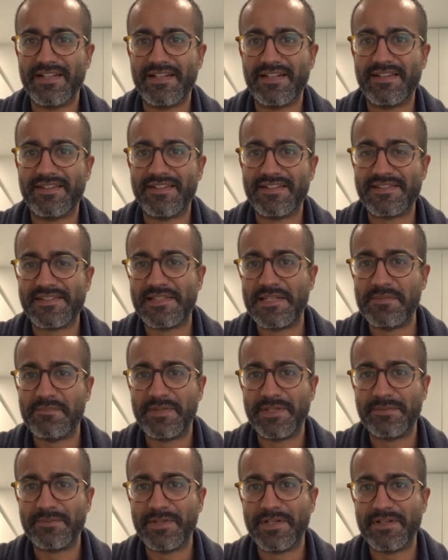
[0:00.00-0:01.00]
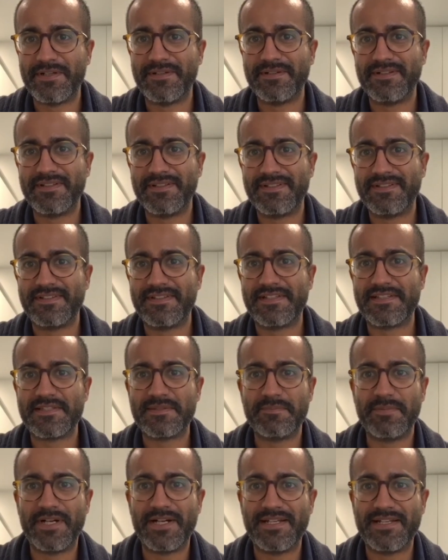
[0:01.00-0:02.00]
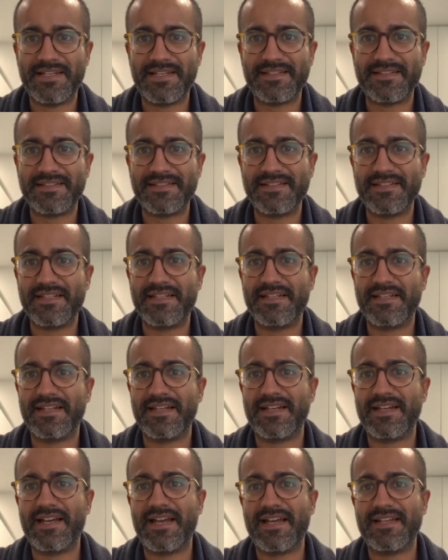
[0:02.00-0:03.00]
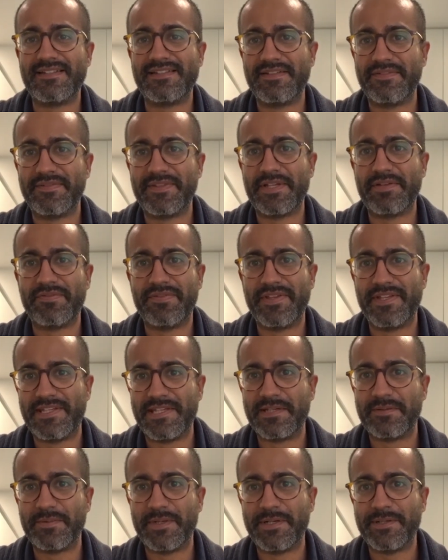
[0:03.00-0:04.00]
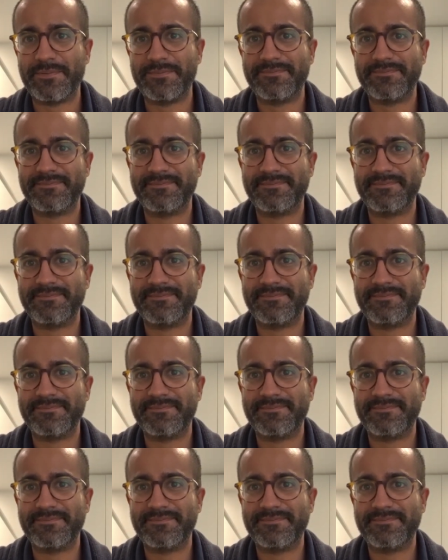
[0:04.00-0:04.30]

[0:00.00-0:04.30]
they're sleeping well, they're smiling, and if they're feeding well.